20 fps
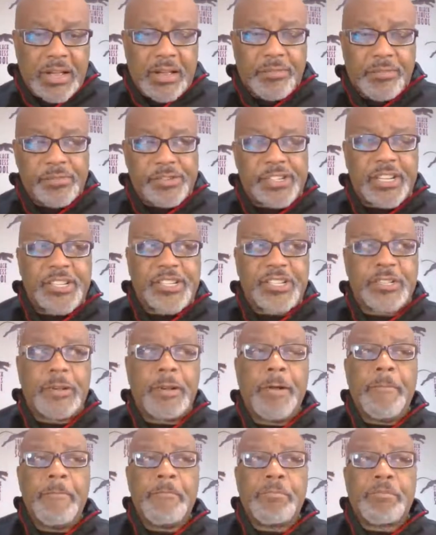conversation,
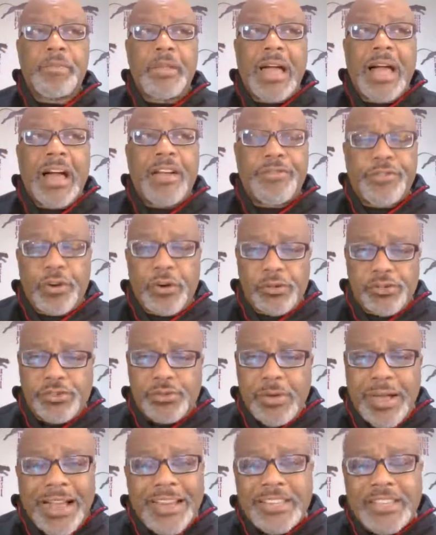I told
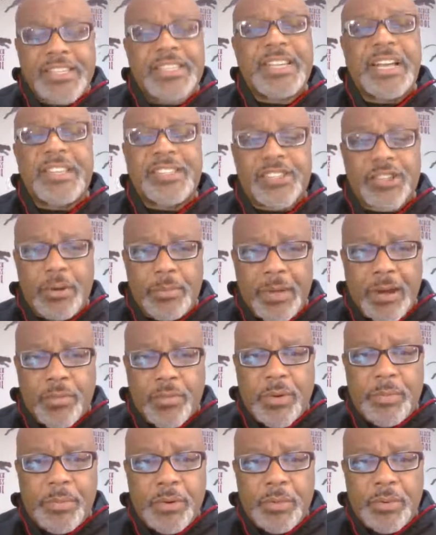you I did not sell my
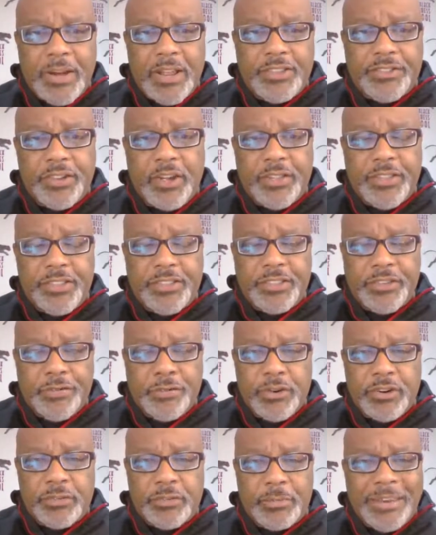Ripple when I saw this
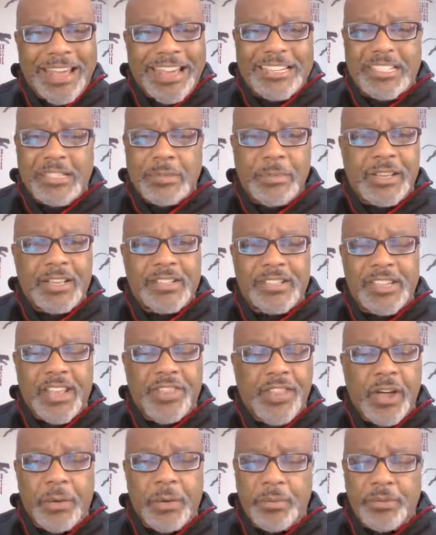enforcement action because I
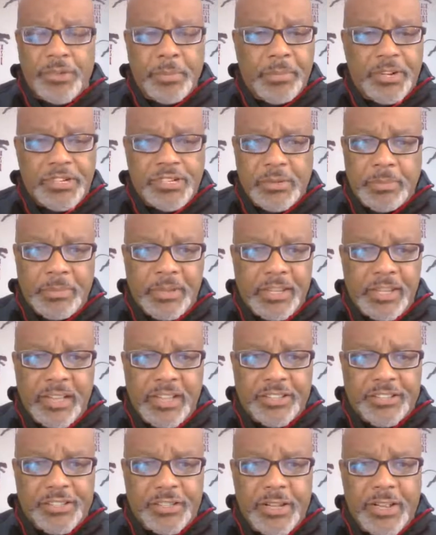thought it was a bunch of
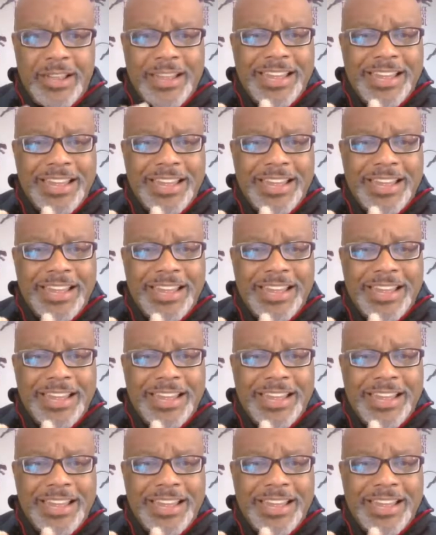BS.